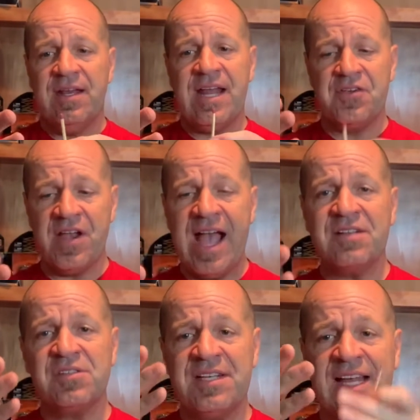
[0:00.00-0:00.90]
Now, you're
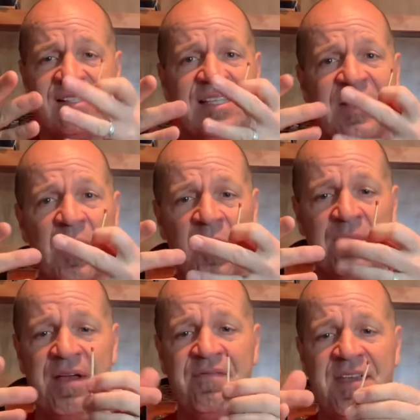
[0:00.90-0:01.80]
actually not seeing all
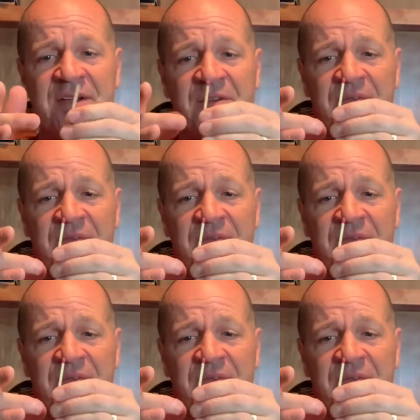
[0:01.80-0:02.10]
of my fingers.